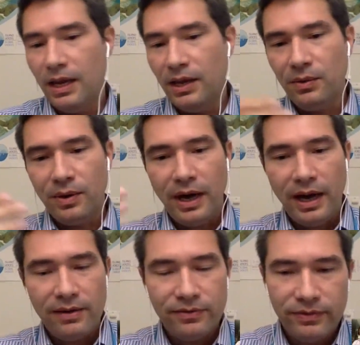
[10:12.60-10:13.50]
you
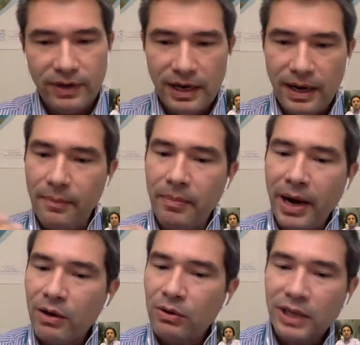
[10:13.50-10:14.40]
have
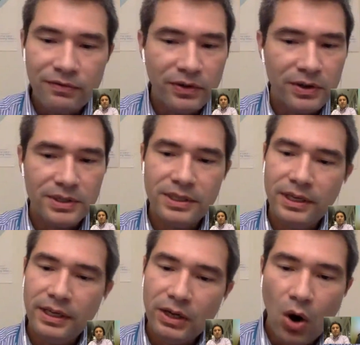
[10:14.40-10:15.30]

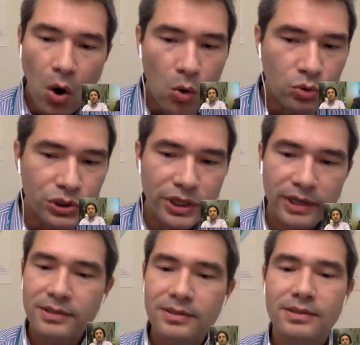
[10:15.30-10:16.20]
biodiversity,
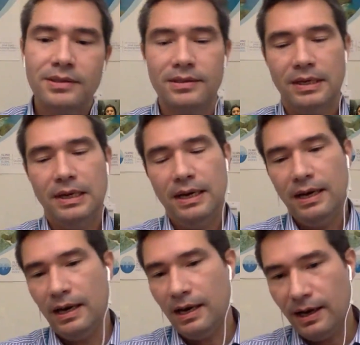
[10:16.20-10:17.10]
oceans,
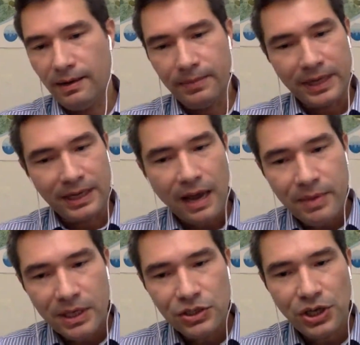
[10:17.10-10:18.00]

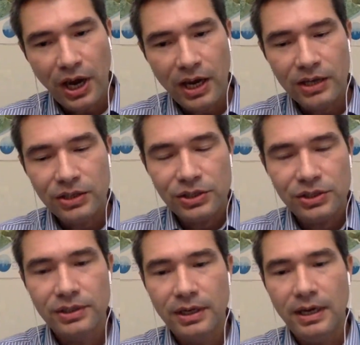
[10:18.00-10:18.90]
climate
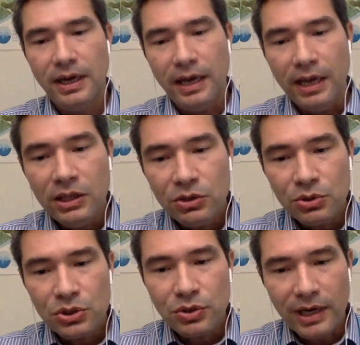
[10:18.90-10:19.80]
change,
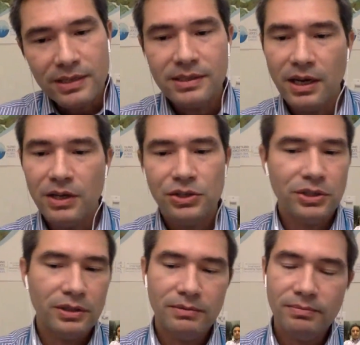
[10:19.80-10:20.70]

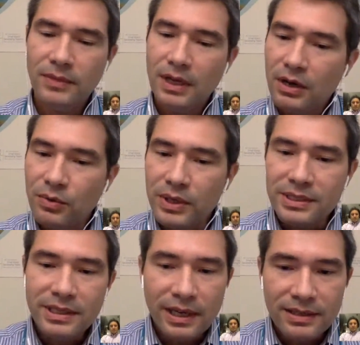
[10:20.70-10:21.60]
industrialization,
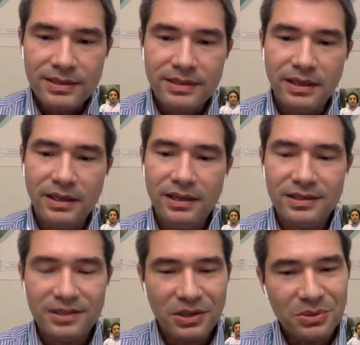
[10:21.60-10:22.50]
resilient
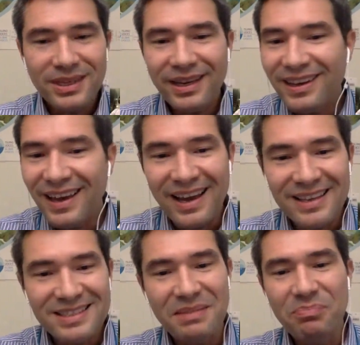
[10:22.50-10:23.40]
cities. You see,
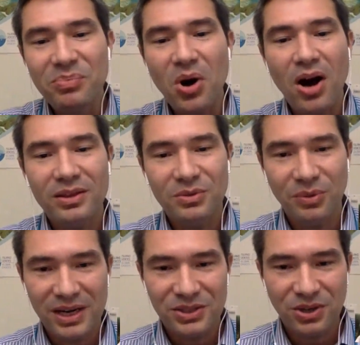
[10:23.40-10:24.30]
it's a broad
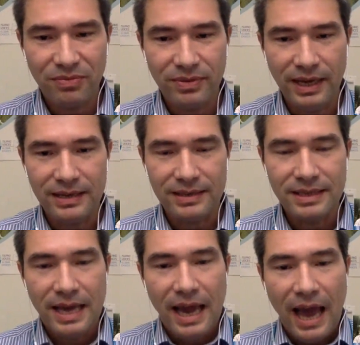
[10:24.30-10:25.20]
range of things.
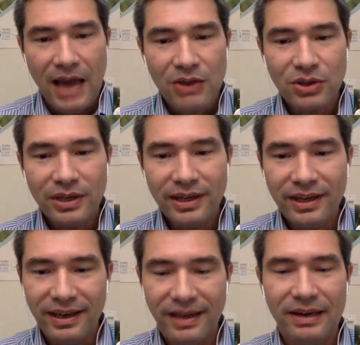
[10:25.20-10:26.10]

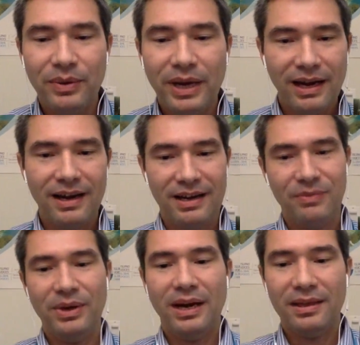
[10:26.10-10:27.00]
Actually, we
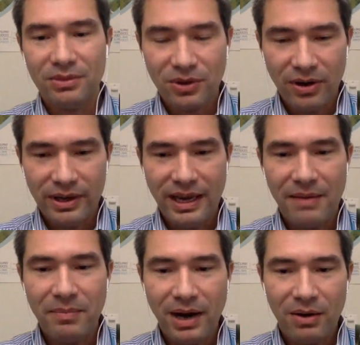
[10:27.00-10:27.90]
are talking
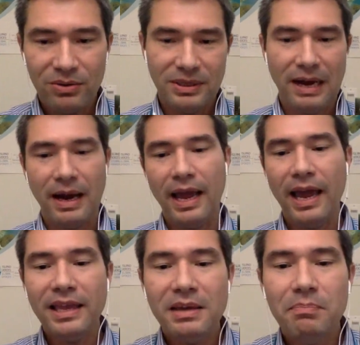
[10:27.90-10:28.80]
about
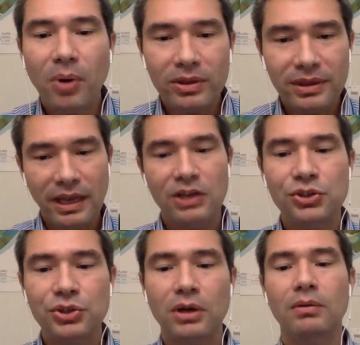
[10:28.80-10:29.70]
any
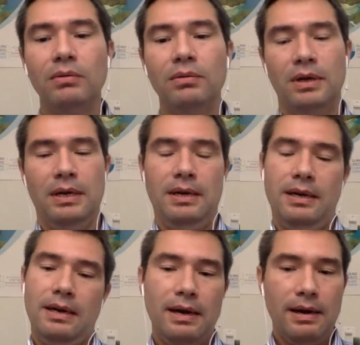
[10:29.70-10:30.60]
potential
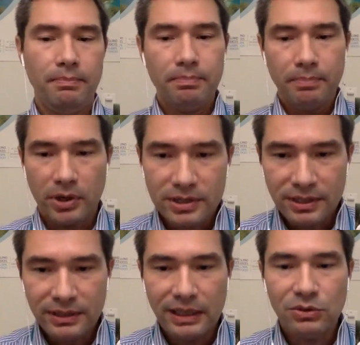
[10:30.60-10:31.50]

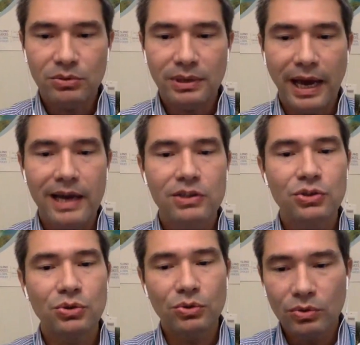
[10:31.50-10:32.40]
person that would like
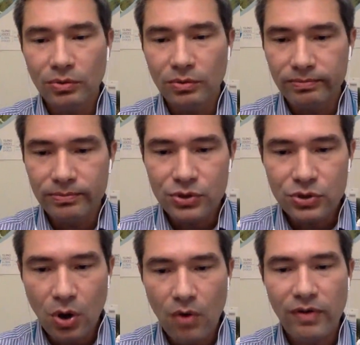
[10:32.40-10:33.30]
to
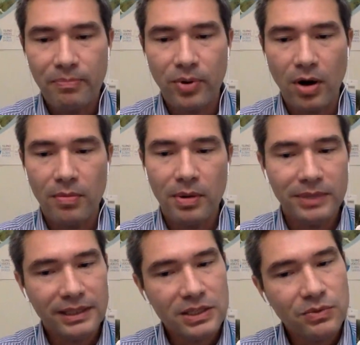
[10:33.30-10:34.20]
solve a problem
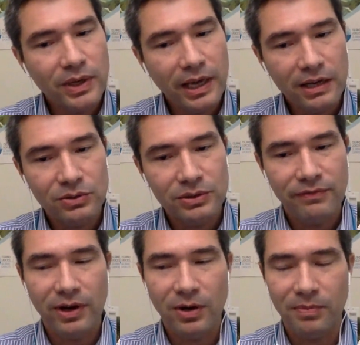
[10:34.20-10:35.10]
that is related to
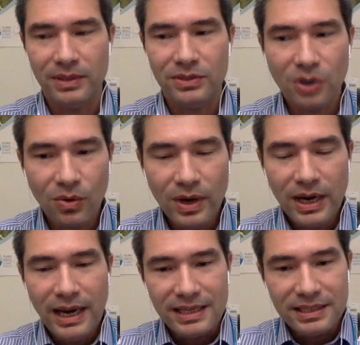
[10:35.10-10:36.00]
development. So
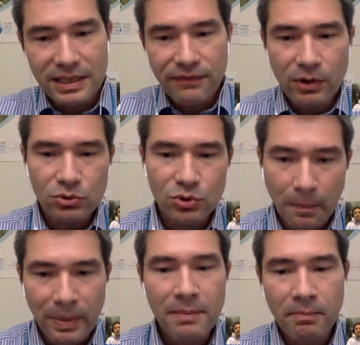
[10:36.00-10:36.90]
it's difficult to
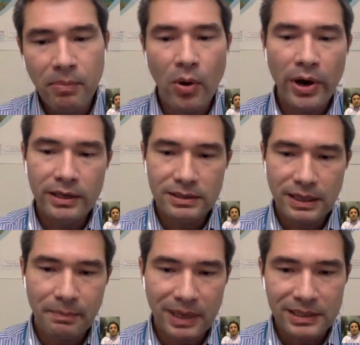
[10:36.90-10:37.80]
pinpoint a
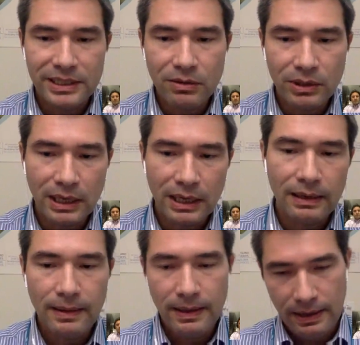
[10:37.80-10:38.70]
particular
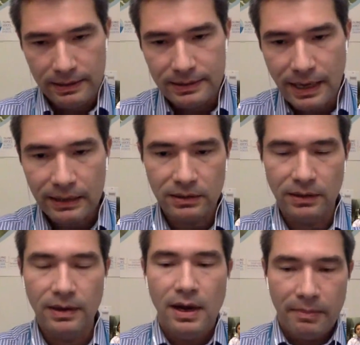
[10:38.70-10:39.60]
sector.
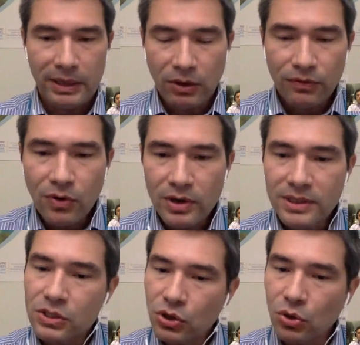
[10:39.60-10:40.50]
But of course, the
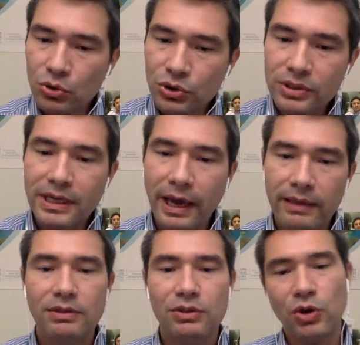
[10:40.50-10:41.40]
solutions
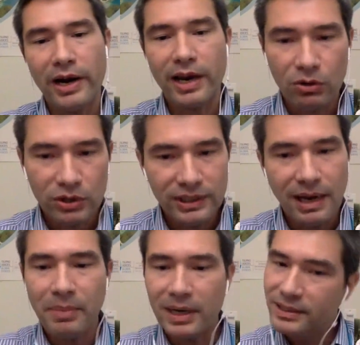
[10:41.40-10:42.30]
can try out in a
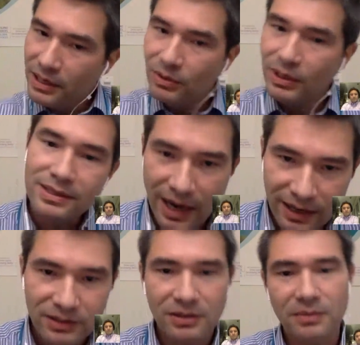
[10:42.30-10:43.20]
particular
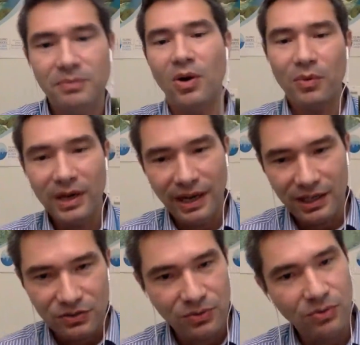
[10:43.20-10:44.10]
sector, more
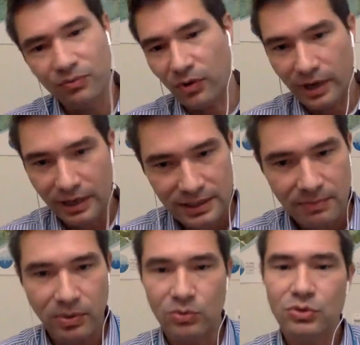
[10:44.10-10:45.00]
related to, for
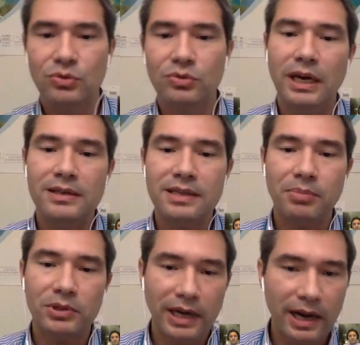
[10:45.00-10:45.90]
example, to the
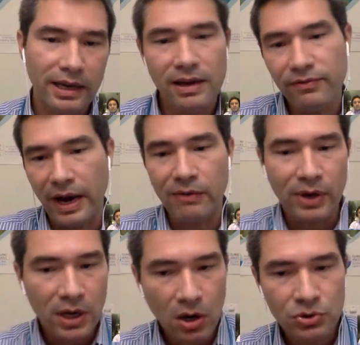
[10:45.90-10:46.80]
example that I gave,
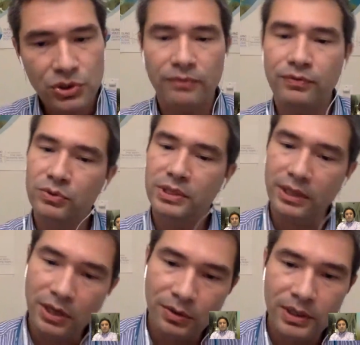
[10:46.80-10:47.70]
agriculture, food
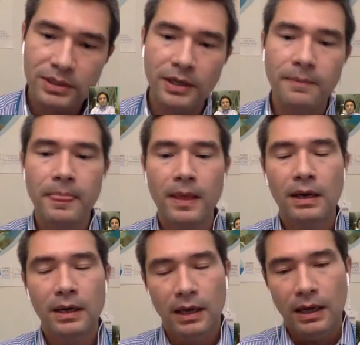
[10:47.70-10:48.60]
security,
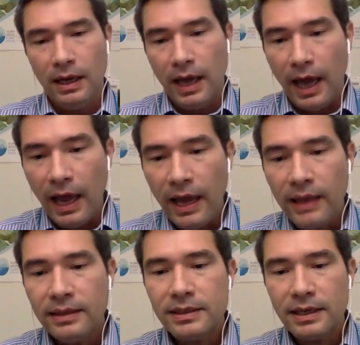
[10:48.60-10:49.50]

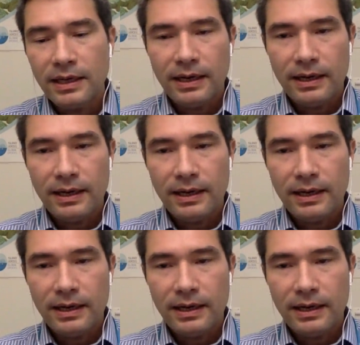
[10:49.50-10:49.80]
and